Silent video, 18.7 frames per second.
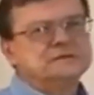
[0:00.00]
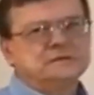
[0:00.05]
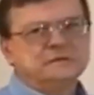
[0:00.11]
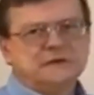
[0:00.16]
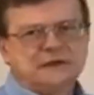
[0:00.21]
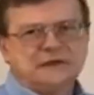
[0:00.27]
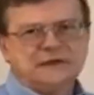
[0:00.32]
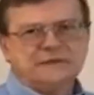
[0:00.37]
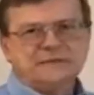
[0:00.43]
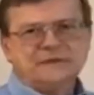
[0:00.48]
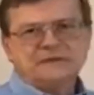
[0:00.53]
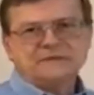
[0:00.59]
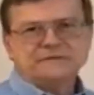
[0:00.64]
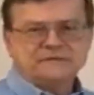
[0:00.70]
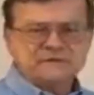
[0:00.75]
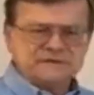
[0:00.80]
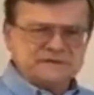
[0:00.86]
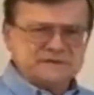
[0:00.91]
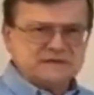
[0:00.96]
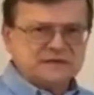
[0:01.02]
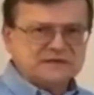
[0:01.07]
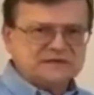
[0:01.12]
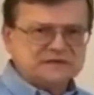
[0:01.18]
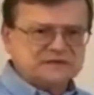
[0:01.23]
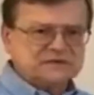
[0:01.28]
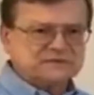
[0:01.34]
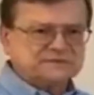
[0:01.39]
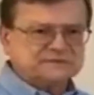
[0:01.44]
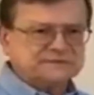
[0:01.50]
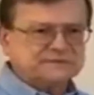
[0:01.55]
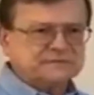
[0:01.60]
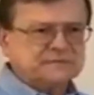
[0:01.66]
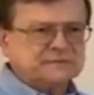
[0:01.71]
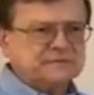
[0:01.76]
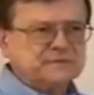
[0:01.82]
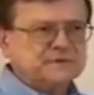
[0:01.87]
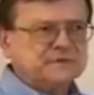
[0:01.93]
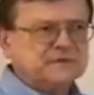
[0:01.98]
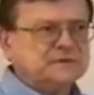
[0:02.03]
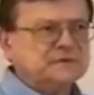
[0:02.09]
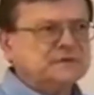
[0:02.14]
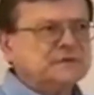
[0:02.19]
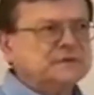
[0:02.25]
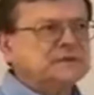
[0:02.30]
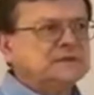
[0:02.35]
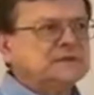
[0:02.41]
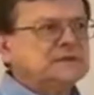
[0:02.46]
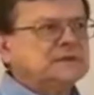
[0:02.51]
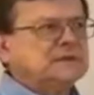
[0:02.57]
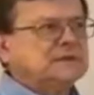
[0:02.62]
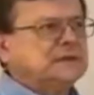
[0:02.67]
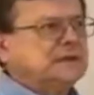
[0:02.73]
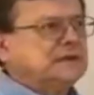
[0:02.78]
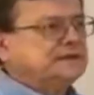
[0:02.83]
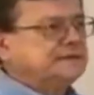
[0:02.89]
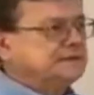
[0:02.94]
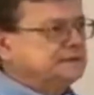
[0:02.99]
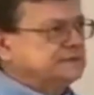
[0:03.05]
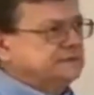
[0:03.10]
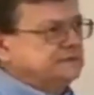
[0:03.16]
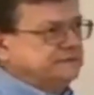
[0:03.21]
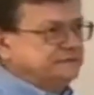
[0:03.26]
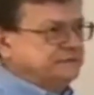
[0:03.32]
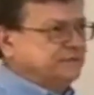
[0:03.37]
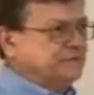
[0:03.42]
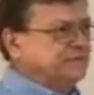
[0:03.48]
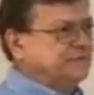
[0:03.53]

element of the installation. As you